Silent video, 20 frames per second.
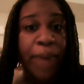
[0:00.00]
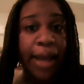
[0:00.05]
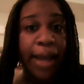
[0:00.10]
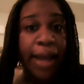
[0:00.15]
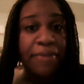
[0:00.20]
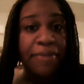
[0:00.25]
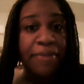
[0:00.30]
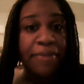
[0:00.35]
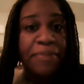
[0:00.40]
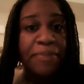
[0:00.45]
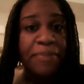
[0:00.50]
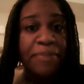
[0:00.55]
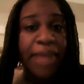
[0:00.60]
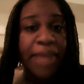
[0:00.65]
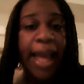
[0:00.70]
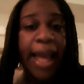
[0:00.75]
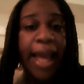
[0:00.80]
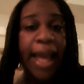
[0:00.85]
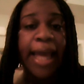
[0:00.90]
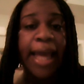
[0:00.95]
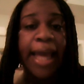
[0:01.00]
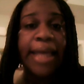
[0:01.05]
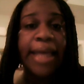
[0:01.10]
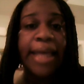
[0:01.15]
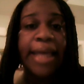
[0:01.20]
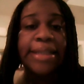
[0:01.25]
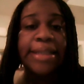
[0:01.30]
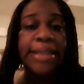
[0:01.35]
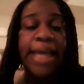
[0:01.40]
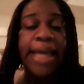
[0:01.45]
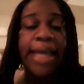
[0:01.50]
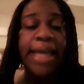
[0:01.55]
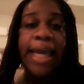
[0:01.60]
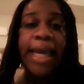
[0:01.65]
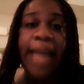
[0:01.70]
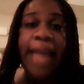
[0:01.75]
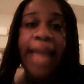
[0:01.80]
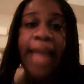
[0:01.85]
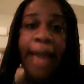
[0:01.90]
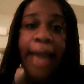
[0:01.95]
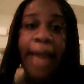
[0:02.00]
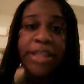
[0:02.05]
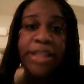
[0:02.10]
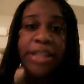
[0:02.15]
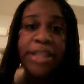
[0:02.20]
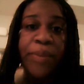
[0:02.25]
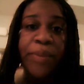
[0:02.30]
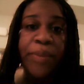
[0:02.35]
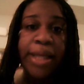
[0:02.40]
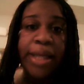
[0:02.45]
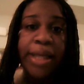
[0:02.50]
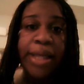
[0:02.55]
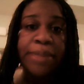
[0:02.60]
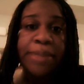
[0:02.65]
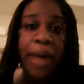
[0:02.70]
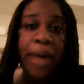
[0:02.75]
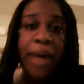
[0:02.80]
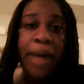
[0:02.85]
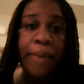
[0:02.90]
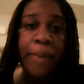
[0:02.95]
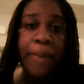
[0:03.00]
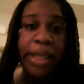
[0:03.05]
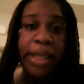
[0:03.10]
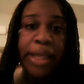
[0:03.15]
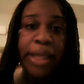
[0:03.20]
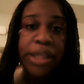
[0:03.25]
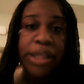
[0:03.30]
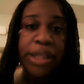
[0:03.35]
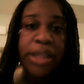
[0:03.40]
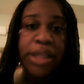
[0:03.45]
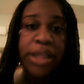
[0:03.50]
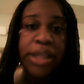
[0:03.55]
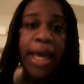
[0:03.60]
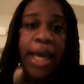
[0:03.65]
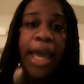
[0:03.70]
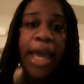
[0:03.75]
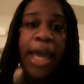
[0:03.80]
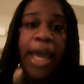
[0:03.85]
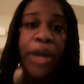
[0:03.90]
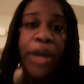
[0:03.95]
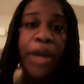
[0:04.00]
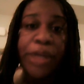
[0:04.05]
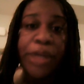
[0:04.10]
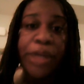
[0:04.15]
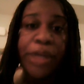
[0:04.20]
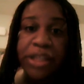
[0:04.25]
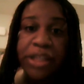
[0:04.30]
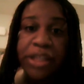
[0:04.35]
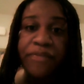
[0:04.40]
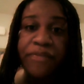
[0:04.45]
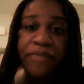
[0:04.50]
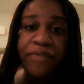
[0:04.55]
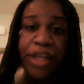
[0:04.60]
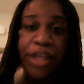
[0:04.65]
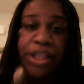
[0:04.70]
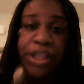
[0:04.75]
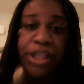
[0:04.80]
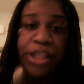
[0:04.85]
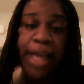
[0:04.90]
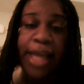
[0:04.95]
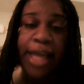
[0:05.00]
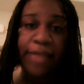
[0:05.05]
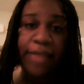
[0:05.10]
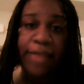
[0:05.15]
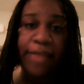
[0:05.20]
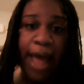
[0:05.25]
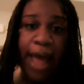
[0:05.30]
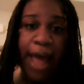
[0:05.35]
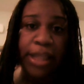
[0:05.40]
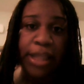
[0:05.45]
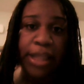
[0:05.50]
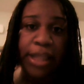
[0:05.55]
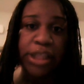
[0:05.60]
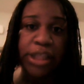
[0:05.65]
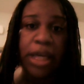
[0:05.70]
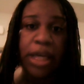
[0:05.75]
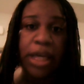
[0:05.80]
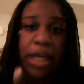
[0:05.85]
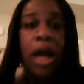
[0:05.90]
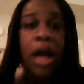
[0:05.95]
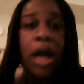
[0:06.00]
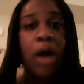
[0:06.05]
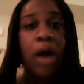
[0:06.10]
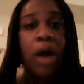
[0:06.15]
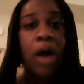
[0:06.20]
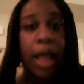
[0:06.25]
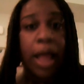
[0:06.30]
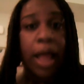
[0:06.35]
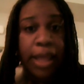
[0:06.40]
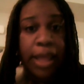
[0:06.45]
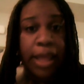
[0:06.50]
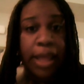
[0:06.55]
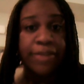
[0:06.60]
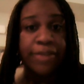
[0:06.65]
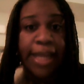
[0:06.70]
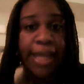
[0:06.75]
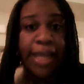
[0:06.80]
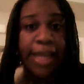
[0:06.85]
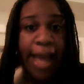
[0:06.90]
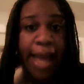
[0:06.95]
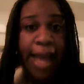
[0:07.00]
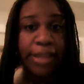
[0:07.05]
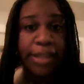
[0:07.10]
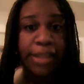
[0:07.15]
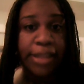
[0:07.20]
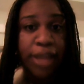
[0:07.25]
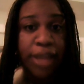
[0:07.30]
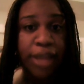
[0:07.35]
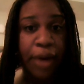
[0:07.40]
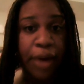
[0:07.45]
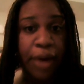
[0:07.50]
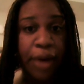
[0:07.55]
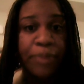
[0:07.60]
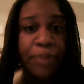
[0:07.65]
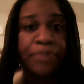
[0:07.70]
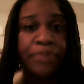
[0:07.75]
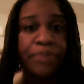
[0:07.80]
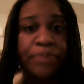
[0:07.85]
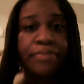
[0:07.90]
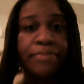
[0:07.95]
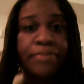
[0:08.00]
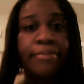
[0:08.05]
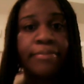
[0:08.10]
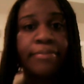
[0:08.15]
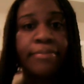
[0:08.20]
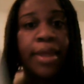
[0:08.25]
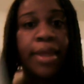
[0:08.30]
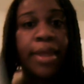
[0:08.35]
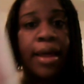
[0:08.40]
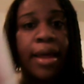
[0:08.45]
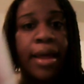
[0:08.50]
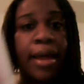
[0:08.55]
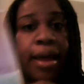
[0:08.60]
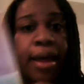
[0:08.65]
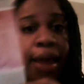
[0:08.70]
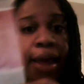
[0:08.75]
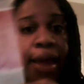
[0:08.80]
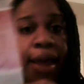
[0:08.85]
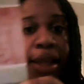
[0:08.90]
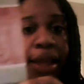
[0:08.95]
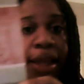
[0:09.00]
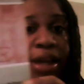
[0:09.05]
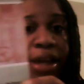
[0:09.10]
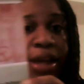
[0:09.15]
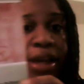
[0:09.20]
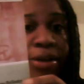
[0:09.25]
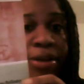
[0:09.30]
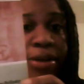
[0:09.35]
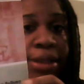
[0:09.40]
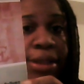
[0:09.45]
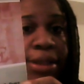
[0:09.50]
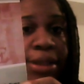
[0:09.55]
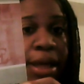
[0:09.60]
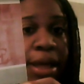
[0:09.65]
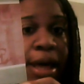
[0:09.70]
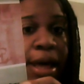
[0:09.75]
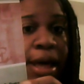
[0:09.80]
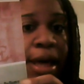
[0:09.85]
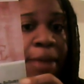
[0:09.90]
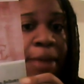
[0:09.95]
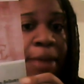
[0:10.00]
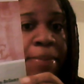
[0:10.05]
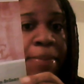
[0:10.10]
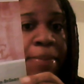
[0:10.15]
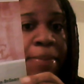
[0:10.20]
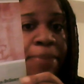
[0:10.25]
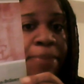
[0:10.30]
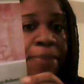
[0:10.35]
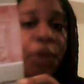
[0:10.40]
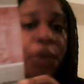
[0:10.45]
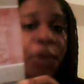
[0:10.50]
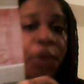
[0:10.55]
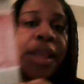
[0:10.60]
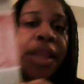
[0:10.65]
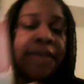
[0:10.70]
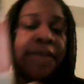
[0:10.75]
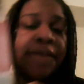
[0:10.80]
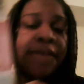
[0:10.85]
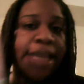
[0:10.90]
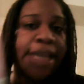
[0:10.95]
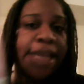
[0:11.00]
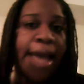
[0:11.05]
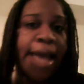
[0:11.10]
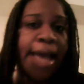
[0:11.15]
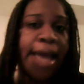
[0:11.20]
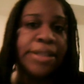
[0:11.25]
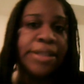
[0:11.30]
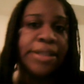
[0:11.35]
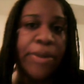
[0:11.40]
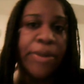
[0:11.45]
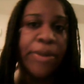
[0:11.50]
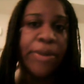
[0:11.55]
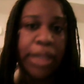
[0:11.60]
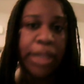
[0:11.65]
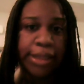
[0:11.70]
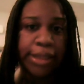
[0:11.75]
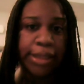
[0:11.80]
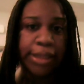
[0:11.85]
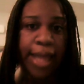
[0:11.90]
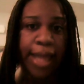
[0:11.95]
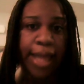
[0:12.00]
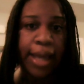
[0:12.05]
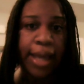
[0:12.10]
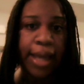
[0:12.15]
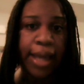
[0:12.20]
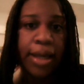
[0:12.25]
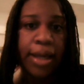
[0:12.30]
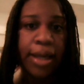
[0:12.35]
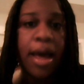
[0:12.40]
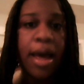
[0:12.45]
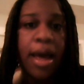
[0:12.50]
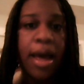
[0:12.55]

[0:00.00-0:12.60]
Grave, and it actually was published in a Christian fiction anthology called Love Said Not So. And here's what Love Said Not So looks like.